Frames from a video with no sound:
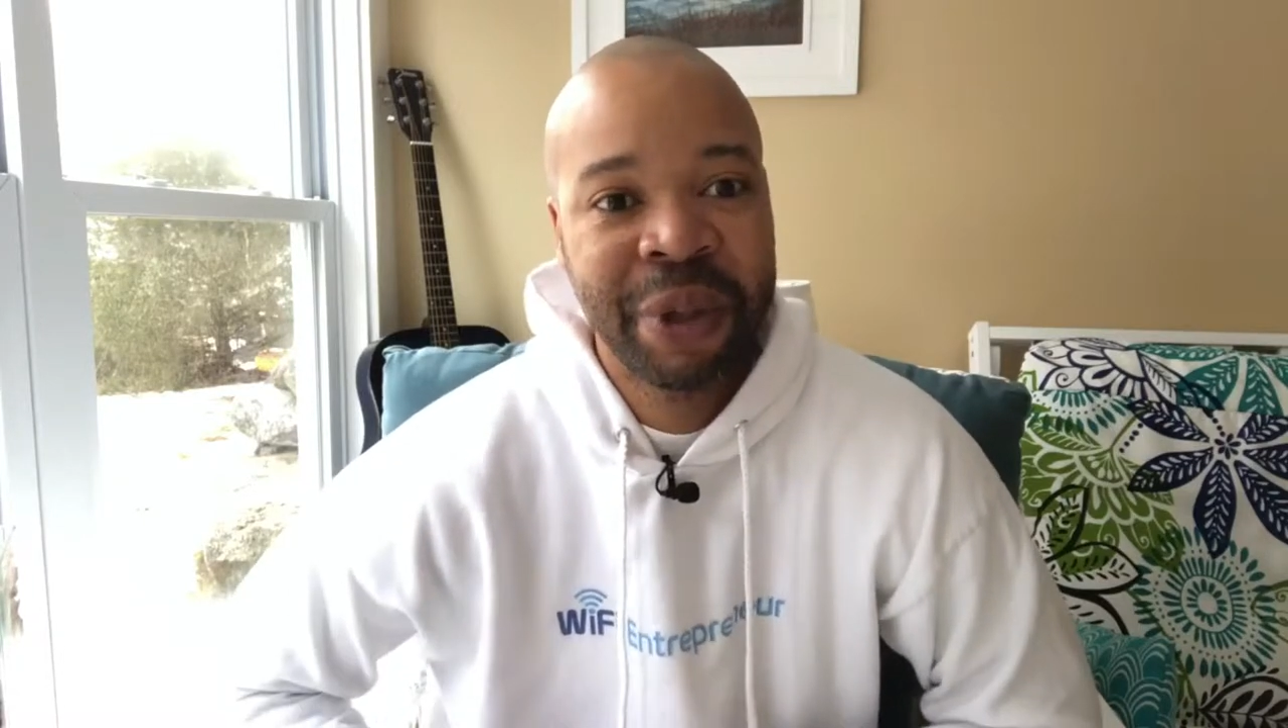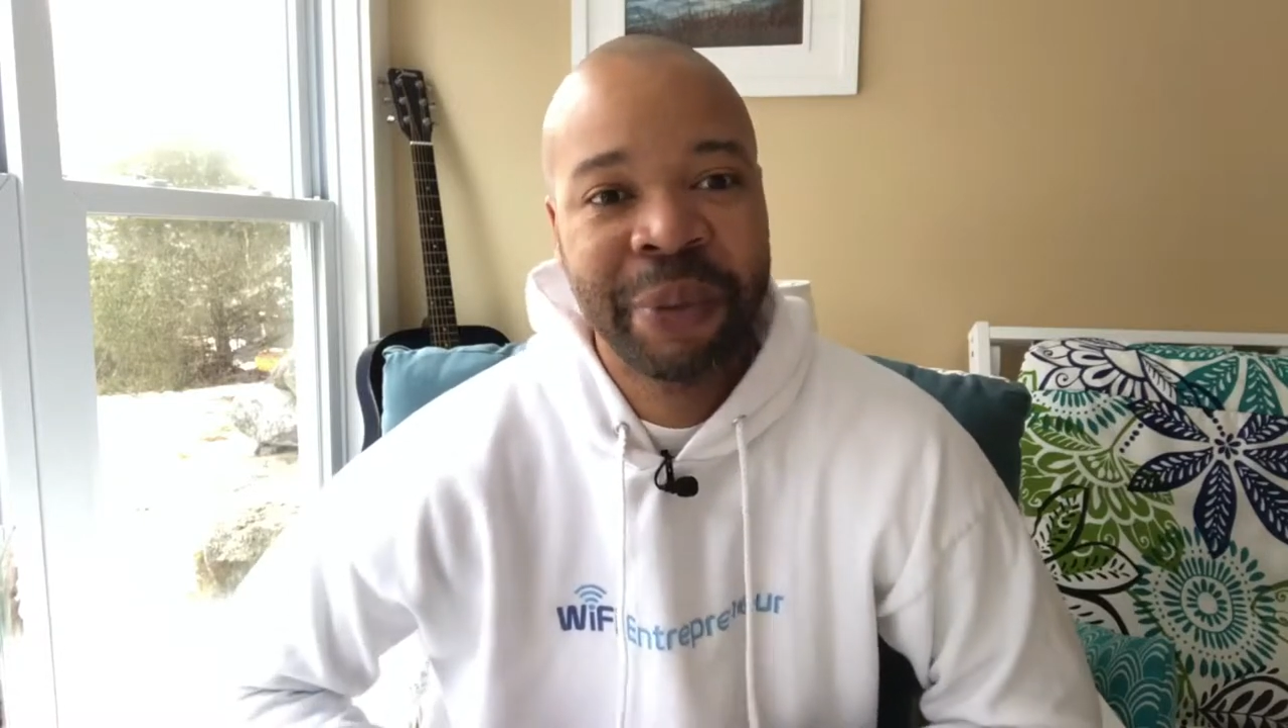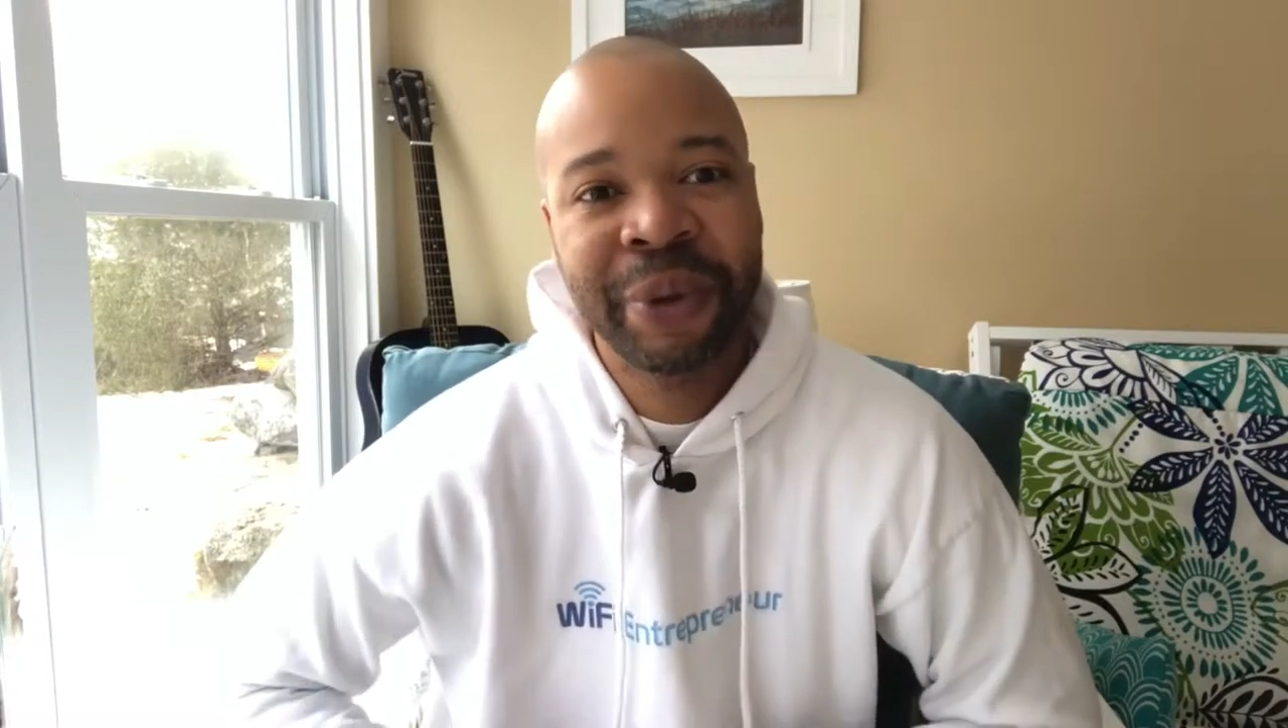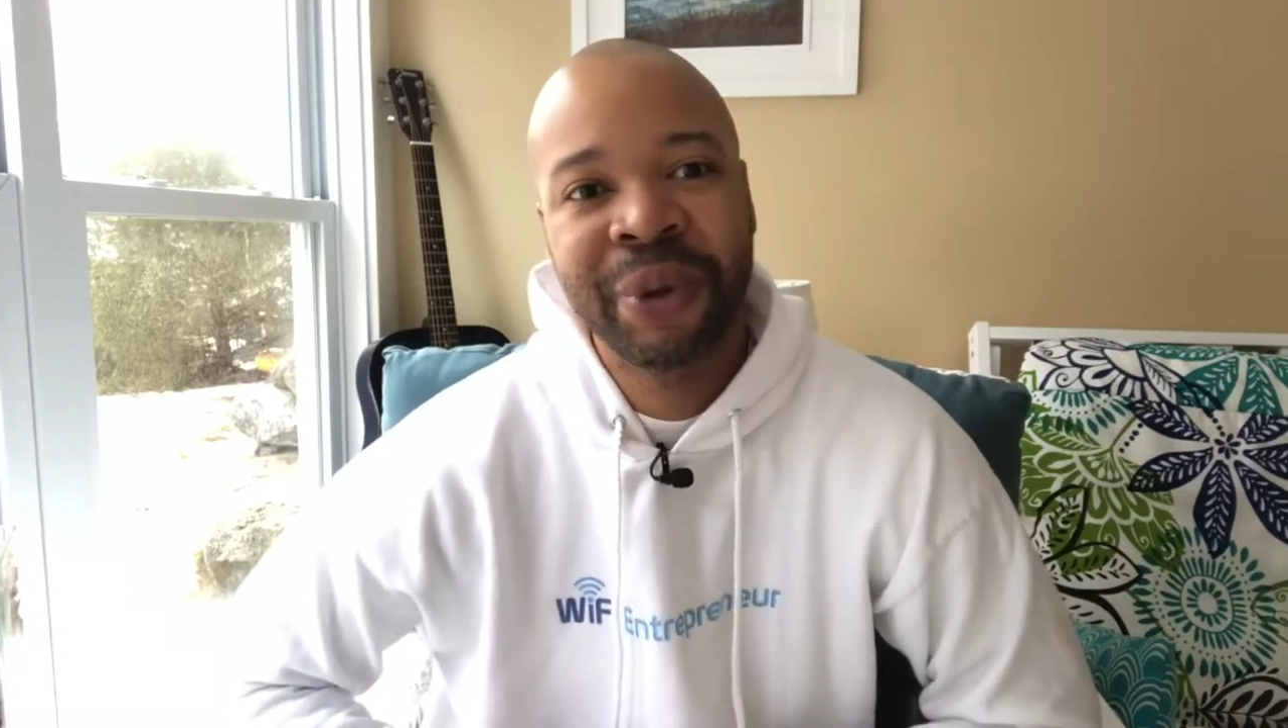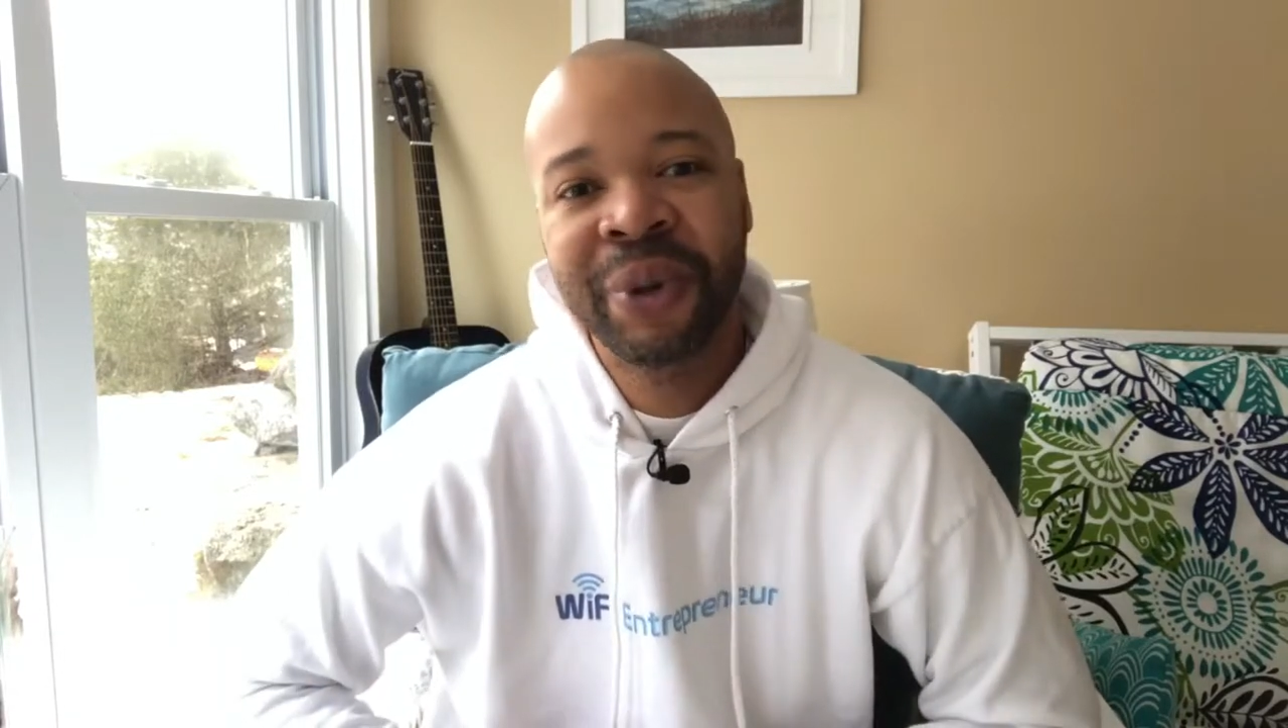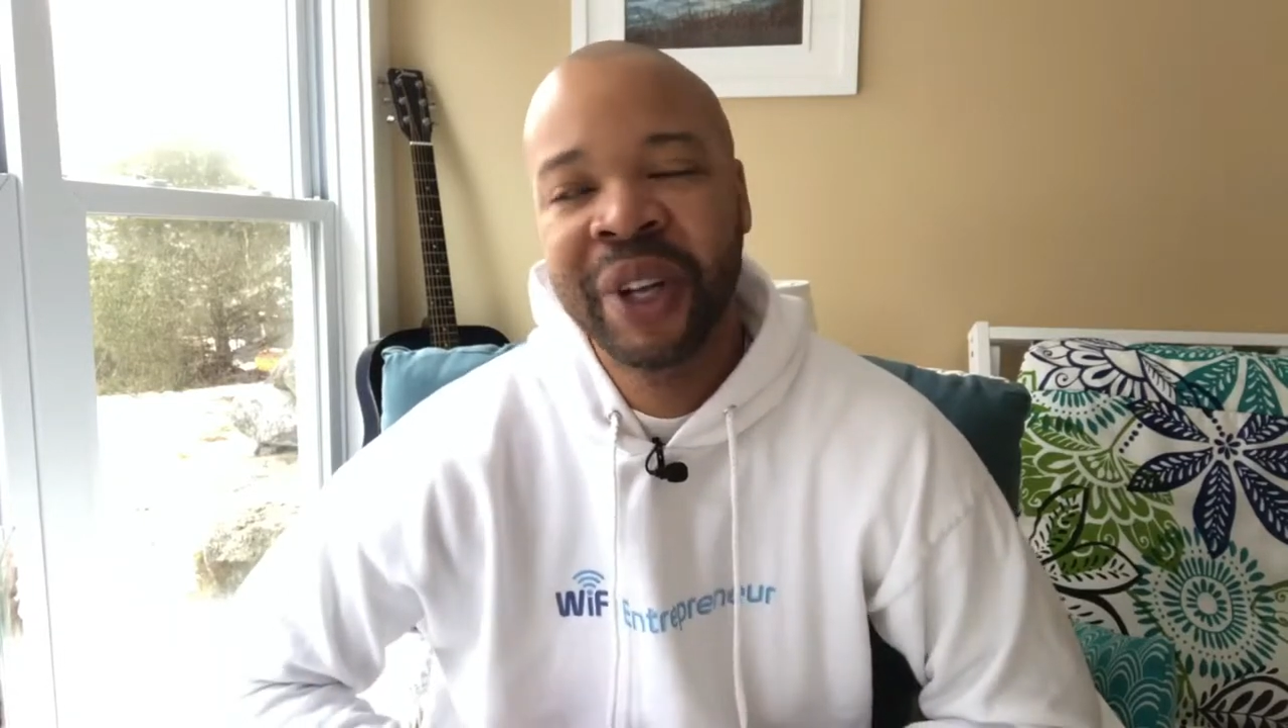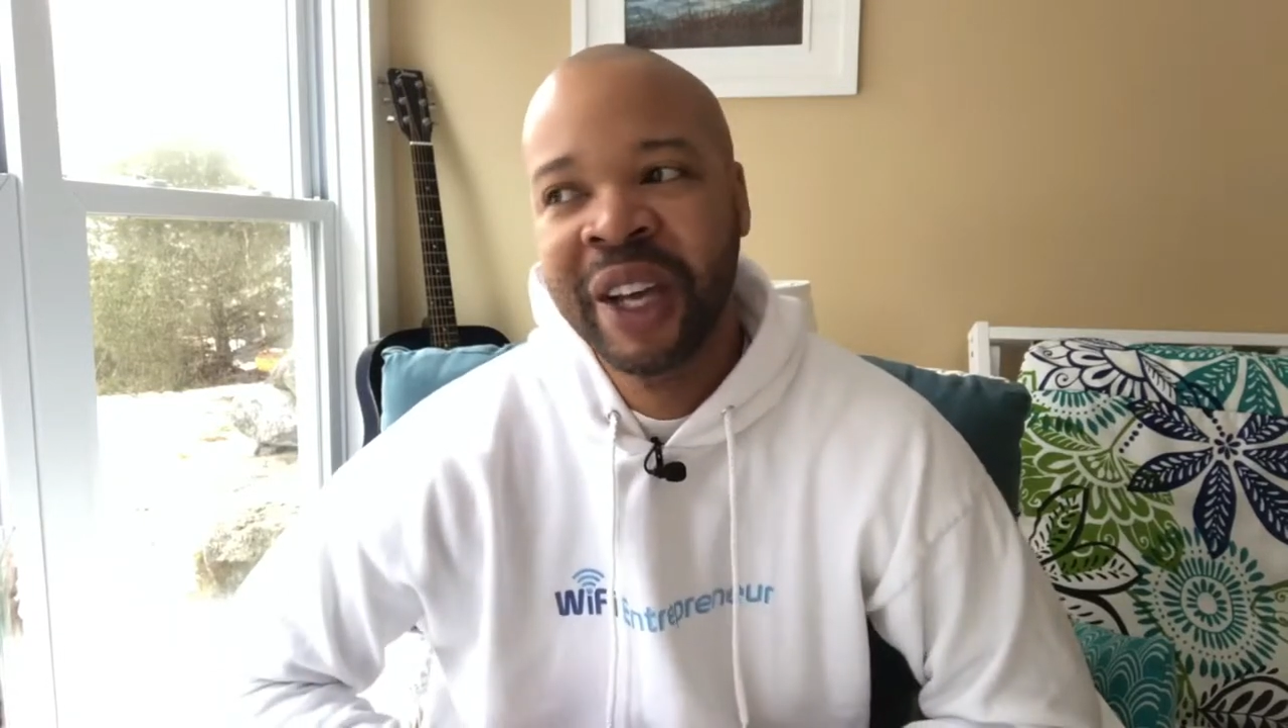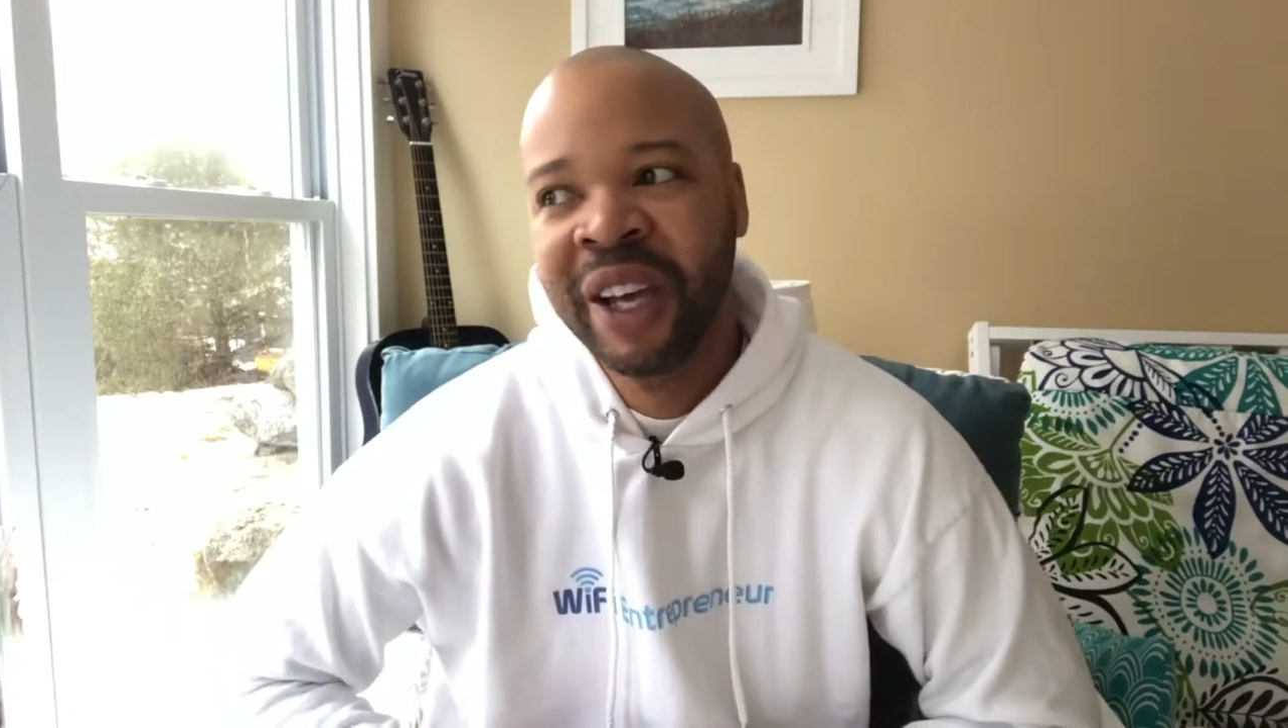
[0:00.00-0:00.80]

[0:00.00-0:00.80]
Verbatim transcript: people who